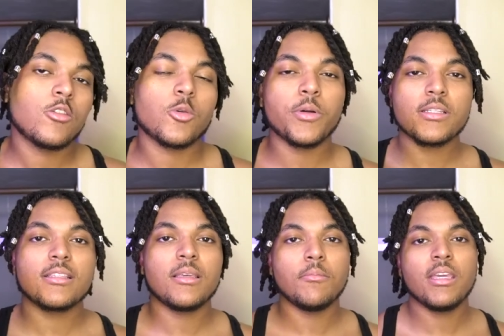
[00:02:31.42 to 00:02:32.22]
So
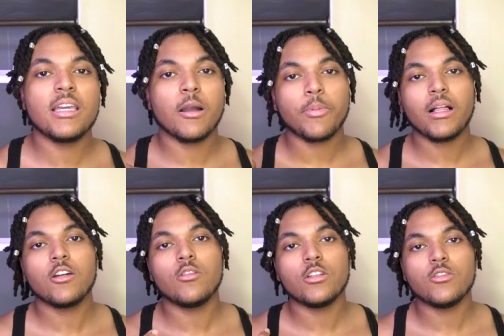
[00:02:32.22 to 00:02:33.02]
personally me, I probably
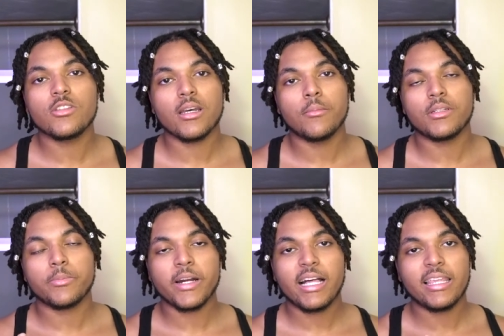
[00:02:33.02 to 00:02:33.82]
only do something to
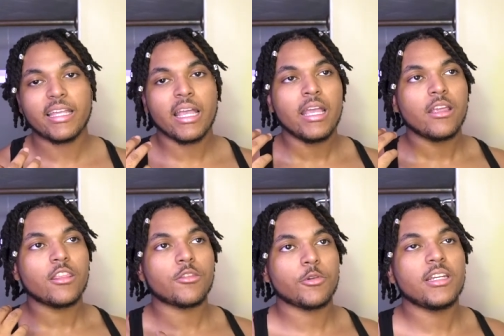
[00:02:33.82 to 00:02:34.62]
probably like
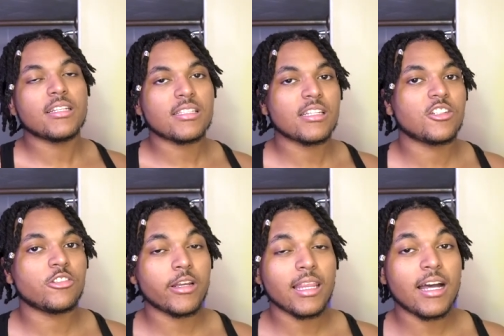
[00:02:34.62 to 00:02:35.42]
three to six
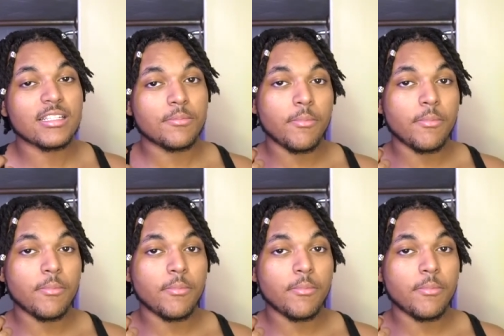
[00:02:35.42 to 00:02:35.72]
dreadlocks